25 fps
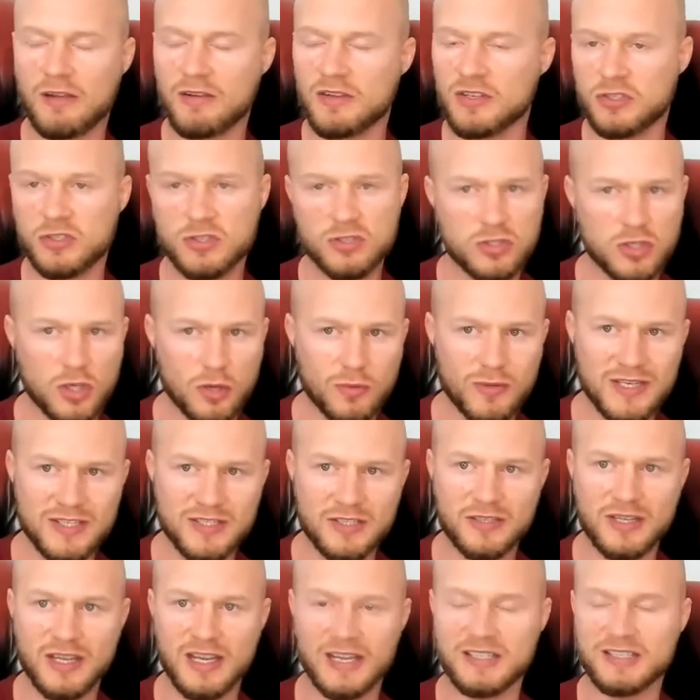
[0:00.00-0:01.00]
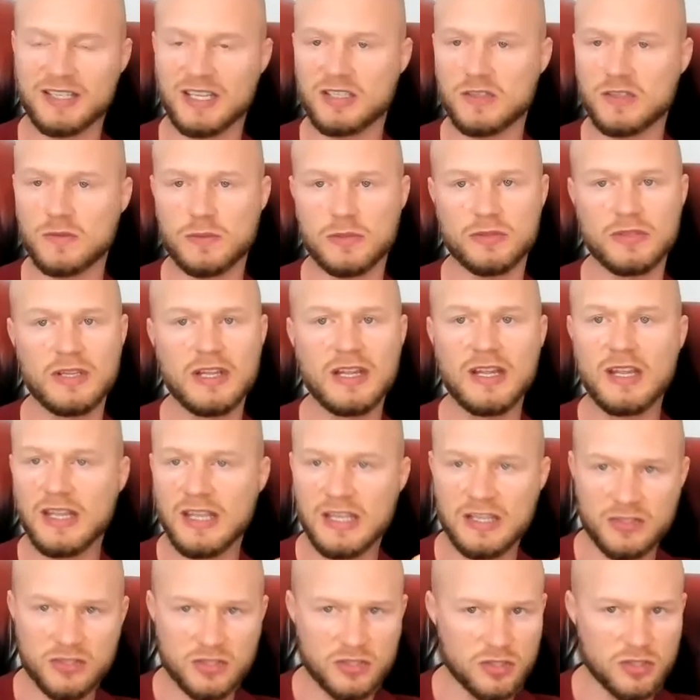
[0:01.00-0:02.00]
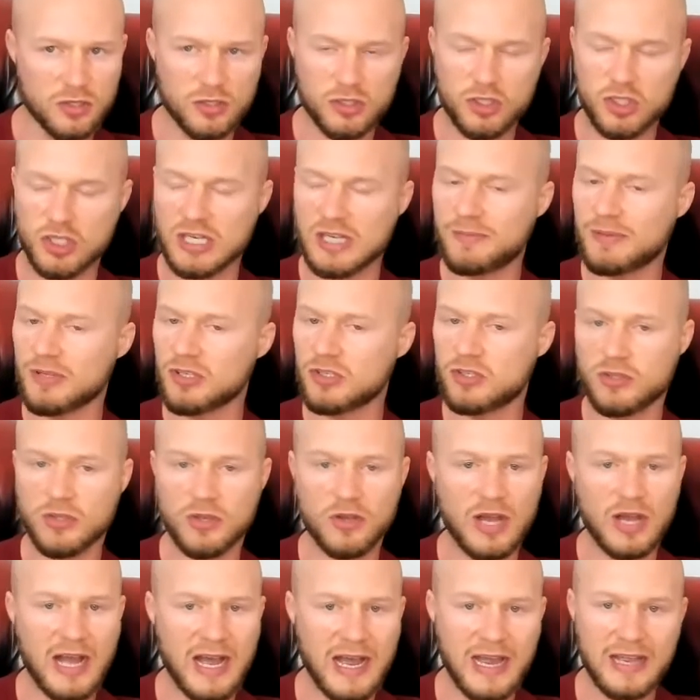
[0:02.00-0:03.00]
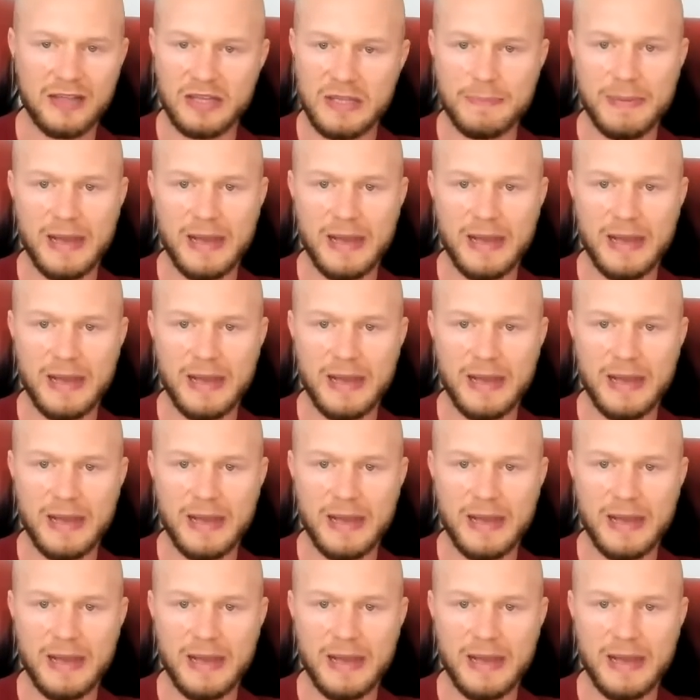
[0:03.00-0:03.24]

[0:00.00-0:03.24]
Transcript: It's so easily accessible. It's so cheap. It's so highly